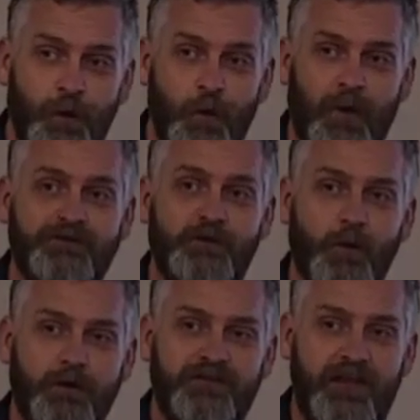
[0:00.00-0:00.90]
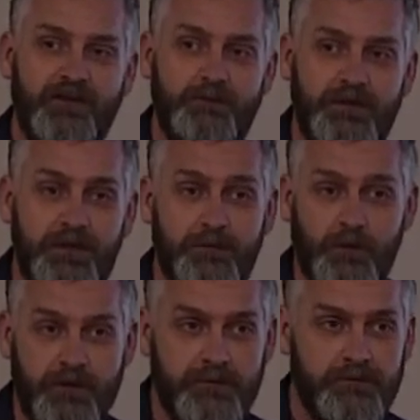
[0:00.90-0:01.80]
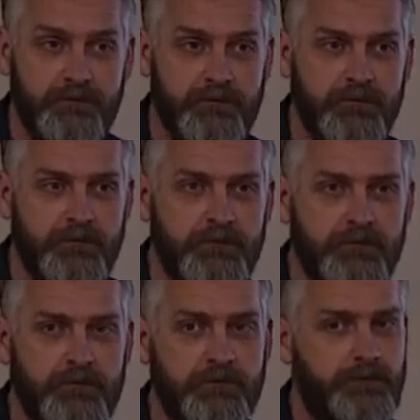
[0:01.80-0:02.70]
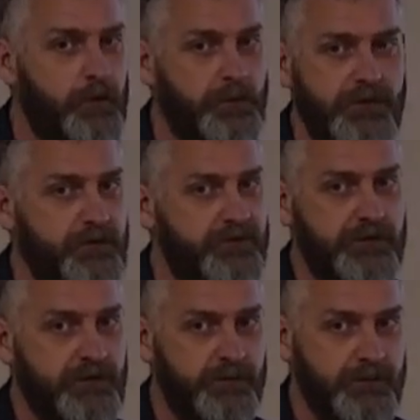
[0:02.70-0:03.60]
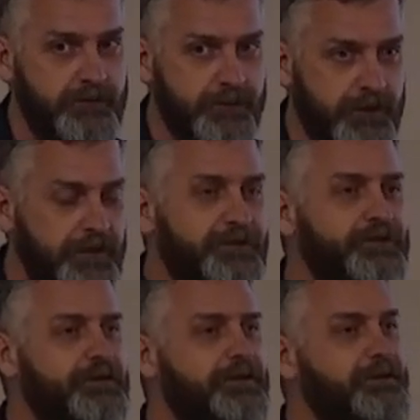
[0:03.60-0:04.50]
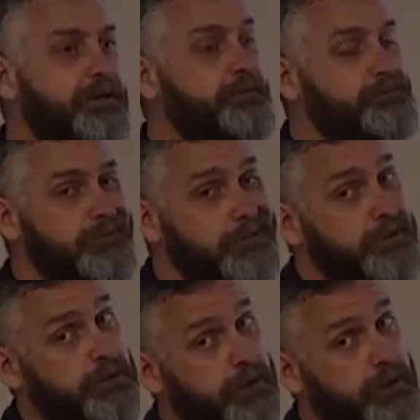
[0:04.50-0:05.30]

what's the worst thing to be in Britain? Don't appease the Germans, right? Yeah. Your